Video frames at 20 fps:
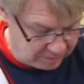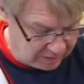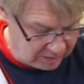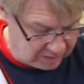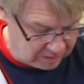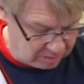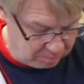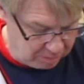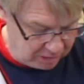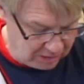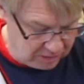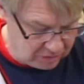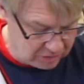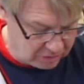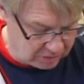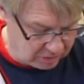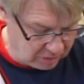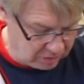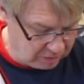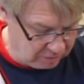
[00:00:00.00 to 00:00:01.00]
In the
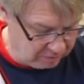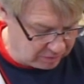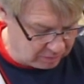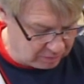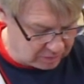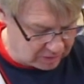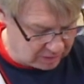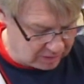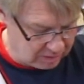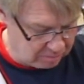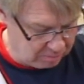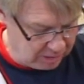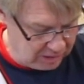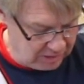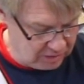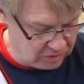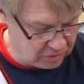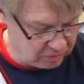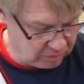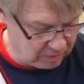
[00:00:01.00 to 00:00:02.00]
impedance curve, there was an
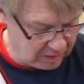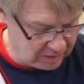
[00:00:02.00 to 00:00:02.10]
impedance